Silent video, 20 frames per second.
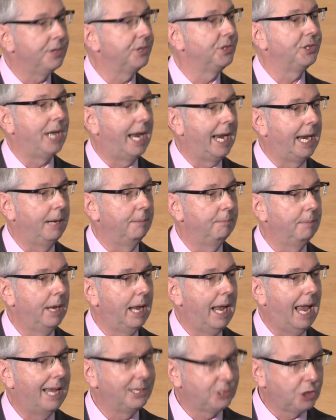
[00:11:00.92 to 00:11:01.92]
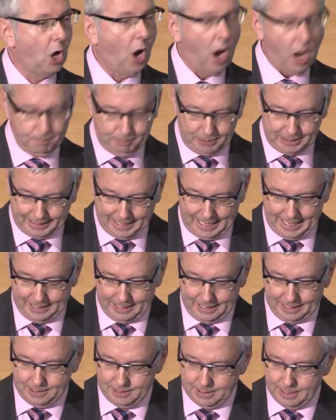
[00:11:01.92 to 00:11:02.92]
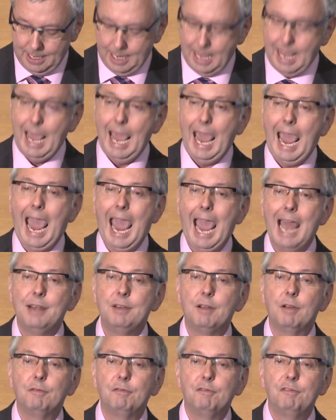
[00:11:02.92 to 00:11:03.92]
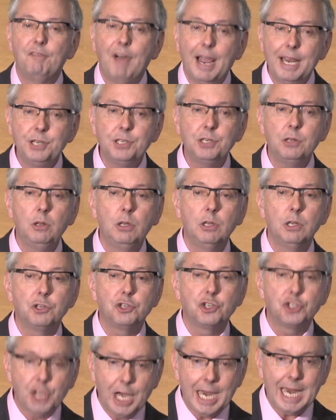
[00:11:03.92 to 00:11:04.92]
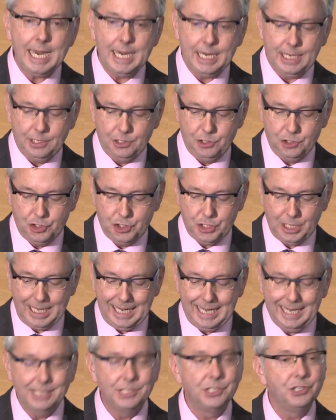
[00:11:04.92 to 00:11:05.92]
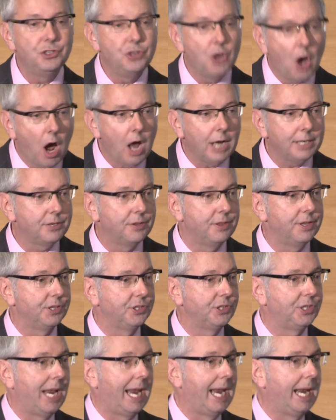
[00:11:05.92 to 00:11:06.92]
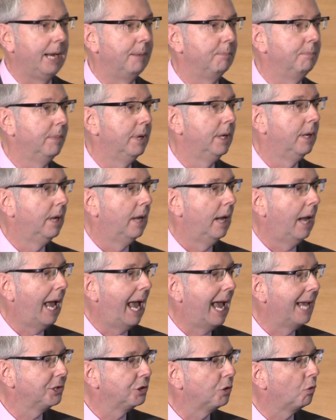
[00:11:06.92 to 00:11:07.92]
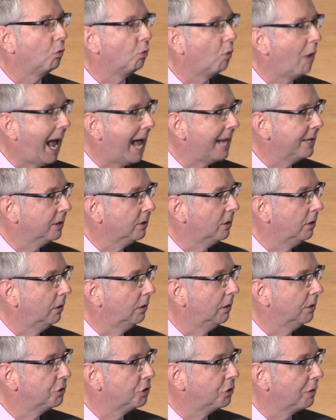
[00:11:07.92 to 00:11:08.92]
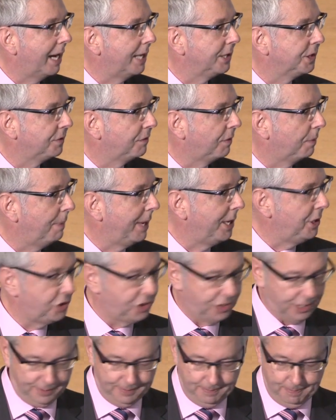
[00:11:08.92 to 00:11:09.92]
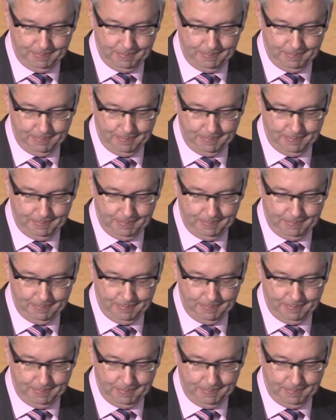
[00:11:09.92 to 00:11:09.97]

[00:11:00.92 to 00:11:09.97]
the same as complicated, and vital change is not the same as radical transformation.